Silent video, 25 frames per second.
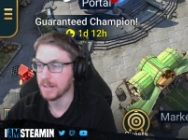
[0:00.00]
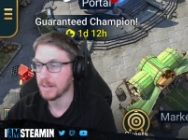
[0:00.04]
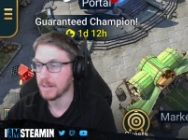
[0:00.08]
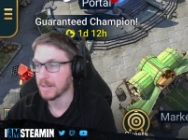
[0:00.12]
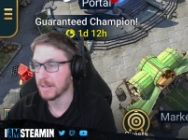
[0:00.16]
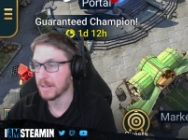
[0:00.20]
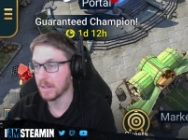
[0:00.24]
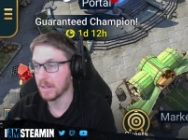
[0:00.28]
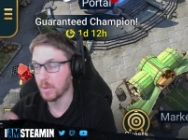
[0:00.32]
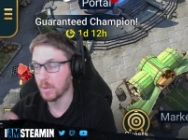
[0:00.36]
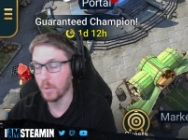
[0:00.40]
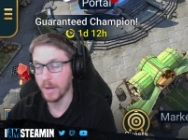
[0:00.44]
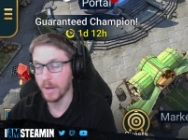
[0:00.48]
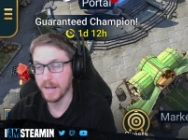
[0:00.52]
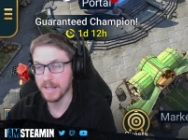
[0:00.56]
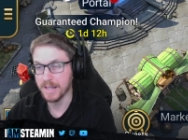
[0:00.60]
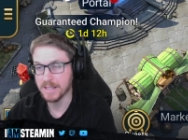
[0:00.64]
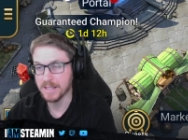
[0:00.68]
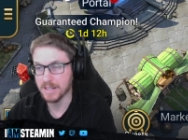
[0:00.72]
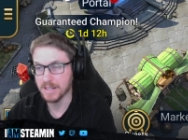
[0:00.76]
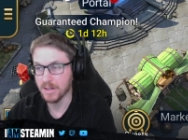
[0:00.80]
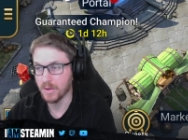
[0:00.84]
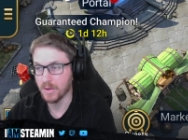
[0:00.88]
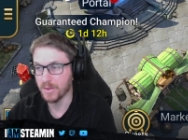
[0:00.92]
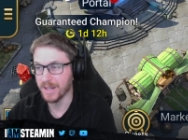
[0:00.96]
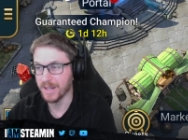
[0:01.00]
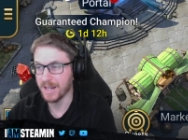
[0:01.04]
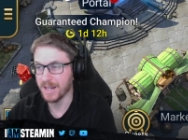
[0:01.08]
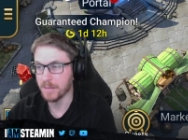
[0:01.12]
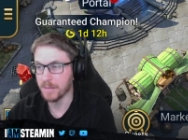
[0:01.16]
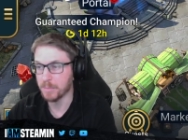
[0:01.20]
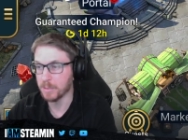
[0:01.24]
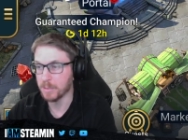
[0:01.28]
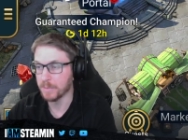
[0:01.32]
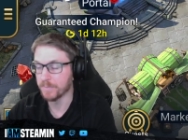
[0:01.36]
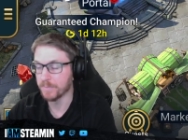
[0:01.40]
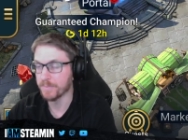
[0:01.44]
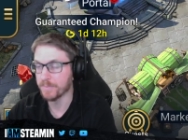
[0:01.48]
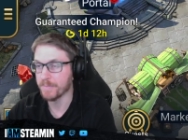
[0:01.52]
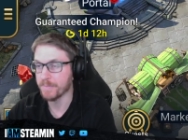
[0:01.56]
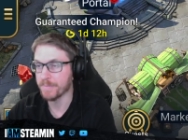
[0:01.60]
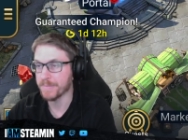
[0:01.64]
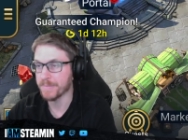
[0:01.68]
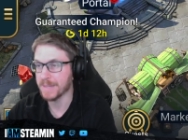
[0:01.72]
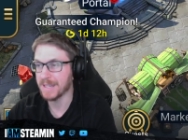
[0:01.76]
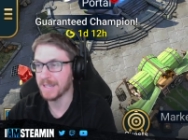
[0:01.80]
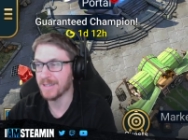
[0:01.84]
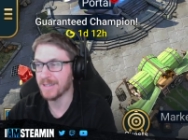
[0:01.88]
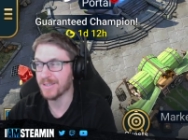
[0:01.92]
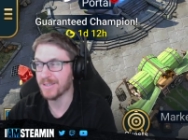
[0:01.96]
the quests and all that.
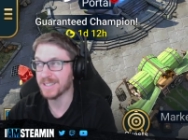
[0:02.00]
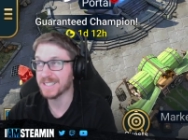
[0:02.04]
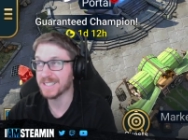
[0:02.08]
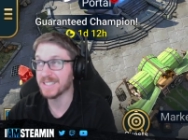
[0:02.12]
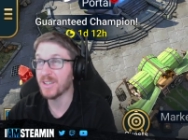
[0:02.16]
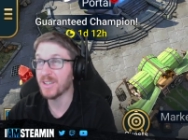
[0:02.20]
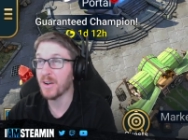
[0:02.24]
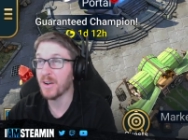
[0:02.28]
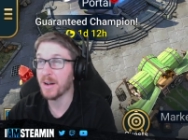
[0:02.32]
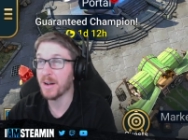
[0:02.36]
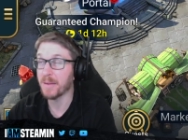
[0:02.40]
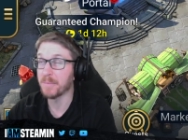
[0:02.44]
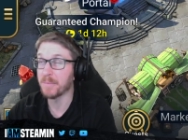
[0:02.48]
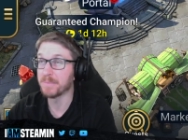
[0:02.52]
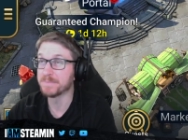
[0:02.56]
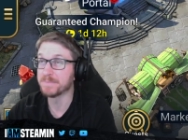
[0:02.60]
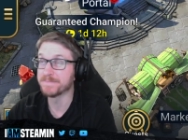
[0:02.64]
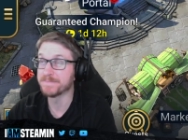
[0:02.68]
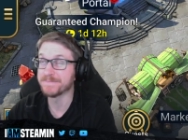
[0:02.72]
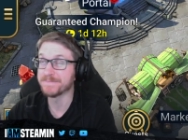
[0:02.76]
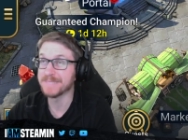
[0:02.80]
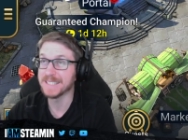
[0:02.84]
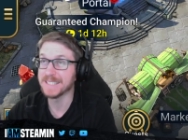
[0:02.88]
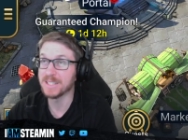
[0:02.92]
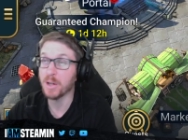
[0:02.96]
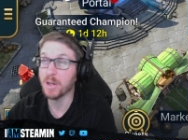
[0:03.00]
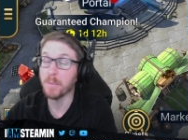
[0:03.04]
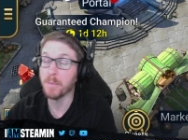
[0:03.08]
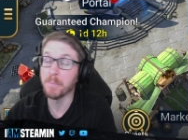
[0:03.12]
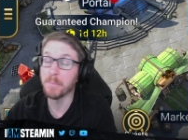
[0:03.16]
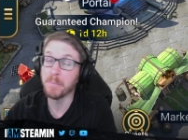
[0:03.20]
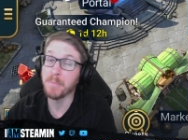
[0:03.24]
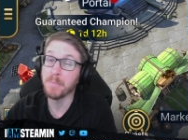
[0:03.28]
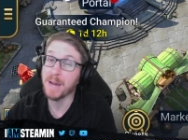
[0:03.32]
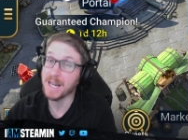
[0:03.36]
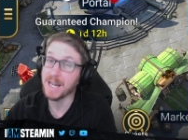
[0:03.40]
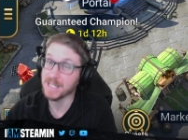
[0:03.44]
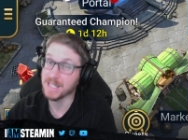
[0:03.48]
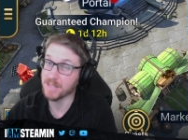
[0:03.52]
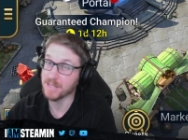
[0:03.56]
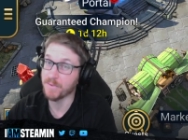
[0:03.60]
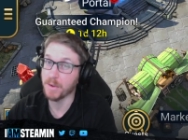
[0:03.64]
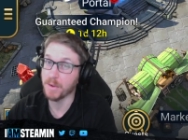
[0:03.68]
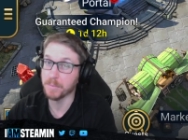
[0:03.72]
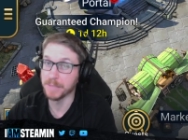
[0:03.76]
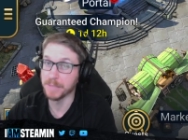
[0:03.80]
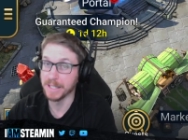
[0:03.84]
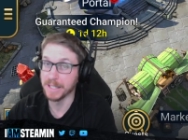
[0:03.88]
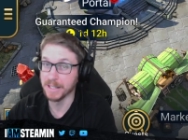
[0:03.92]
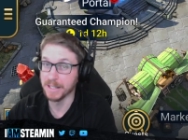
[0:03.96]
But you know, it's not a, it's not a massive
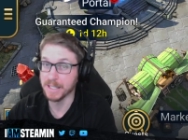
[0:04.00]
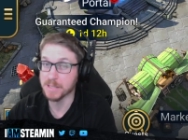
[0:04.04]
update.